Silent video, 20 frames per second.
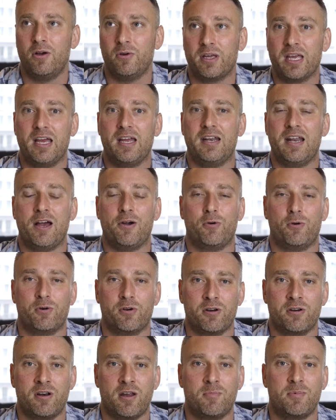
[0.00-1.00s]
Okay, now
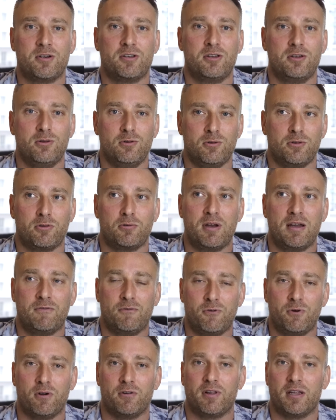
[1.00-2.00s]
order number 2, 3,
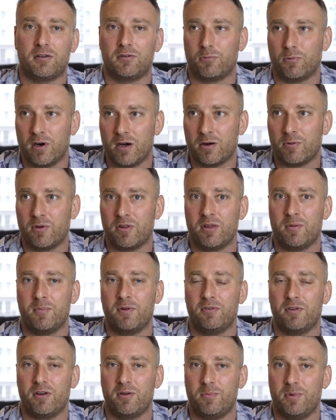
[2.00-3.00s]
4, let's work with them a
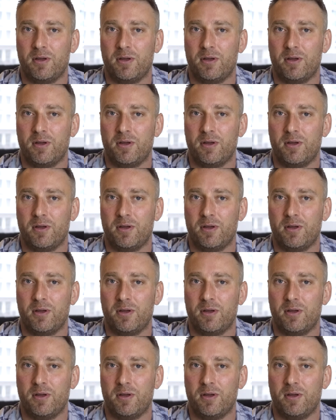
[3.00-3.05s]
little